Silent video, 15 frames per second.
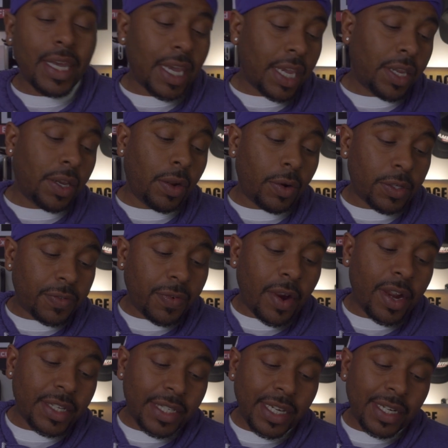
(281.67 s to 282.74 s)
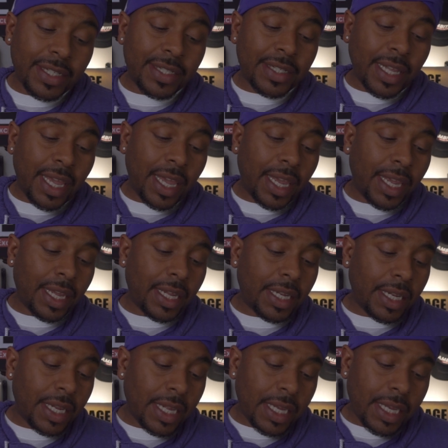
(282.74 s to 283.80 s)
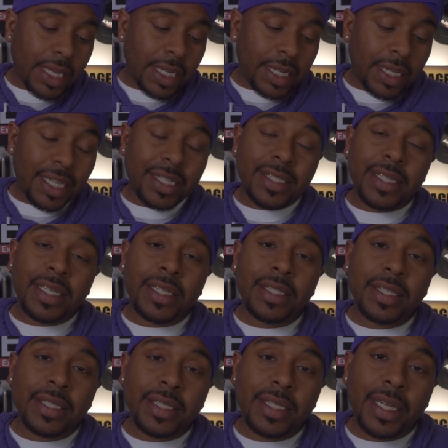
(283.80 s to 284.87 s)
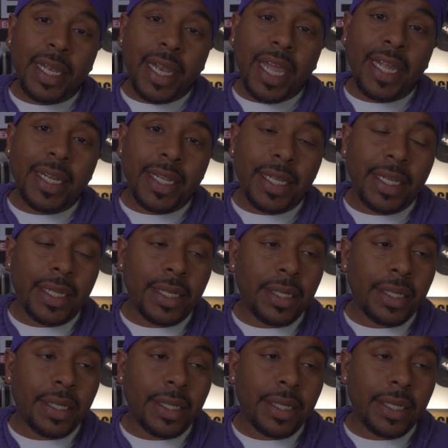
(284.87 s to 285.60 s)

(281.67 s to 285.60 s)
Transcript: And, you know, as far as I understand, this is a selected